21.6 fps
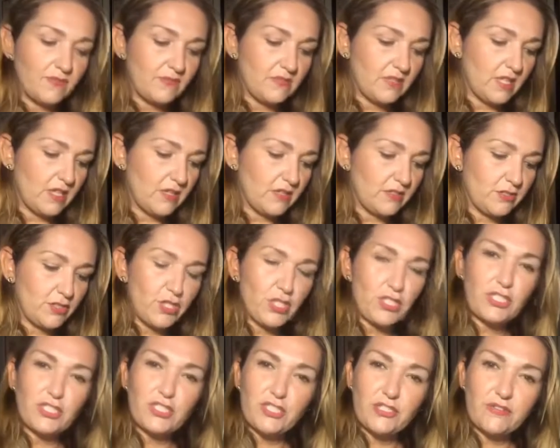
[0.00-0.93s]

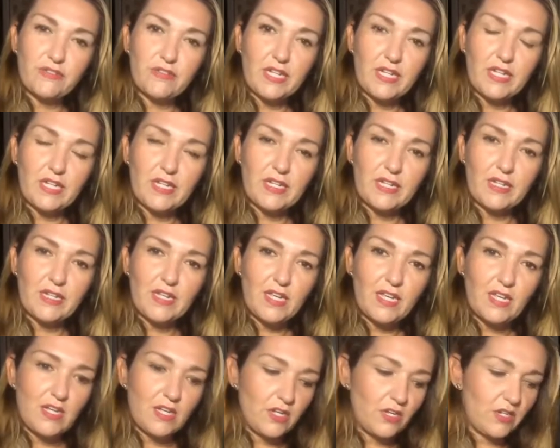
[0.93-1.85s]
nurturing
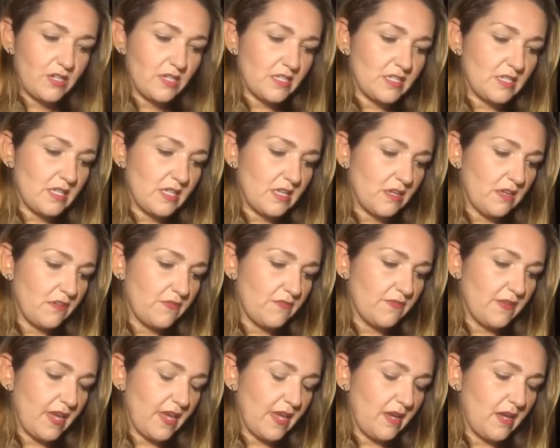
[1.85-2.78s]
herself,
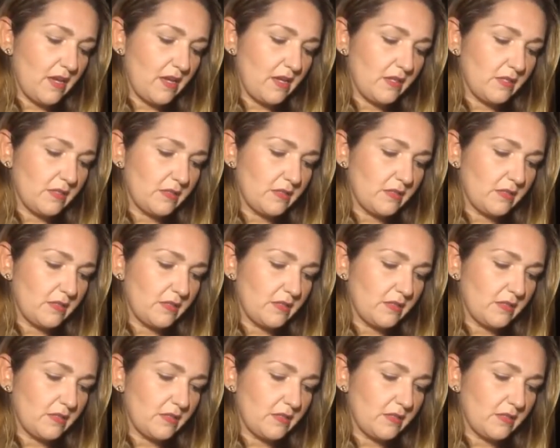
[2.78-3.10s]
and